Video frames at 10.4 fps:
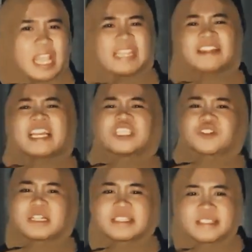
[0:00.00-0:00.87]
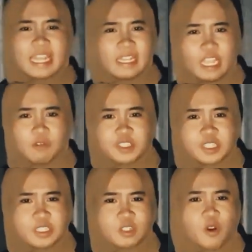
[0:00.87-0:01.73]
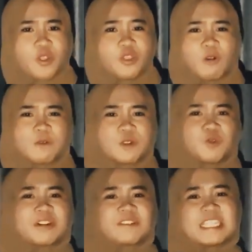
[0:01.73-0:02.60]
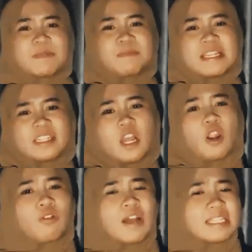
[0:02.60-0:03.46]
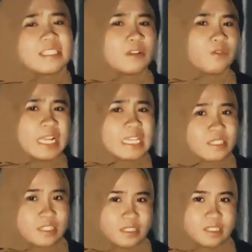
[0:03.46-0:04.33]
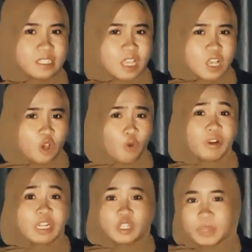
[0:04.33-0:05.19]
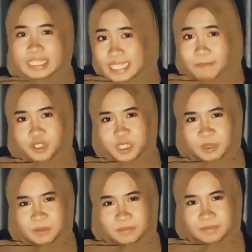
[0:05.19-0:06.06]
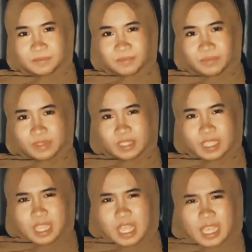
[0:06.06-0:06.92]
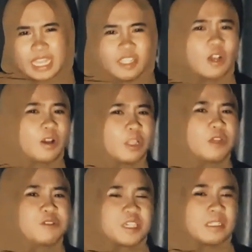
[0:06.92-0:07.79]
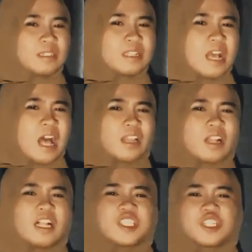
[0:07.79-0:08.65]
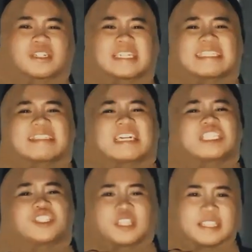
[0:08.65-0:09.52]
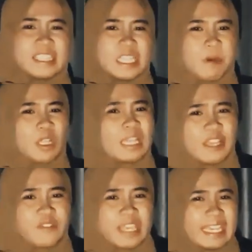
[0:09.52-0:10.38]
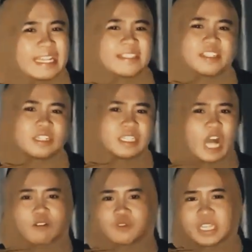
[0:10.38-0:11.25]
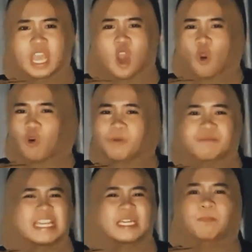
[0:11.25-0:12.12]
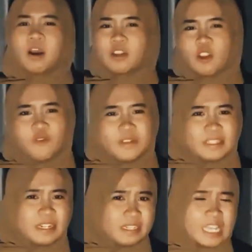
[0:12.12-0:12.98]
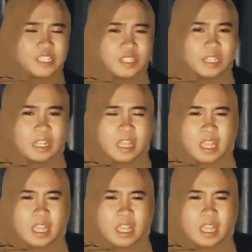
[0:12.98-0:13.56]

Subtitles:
Natural sign languages, or those who were transmitted across generations, were no exception. In conclusion, culture is not just about living in a certain country or being a part of a certain nation.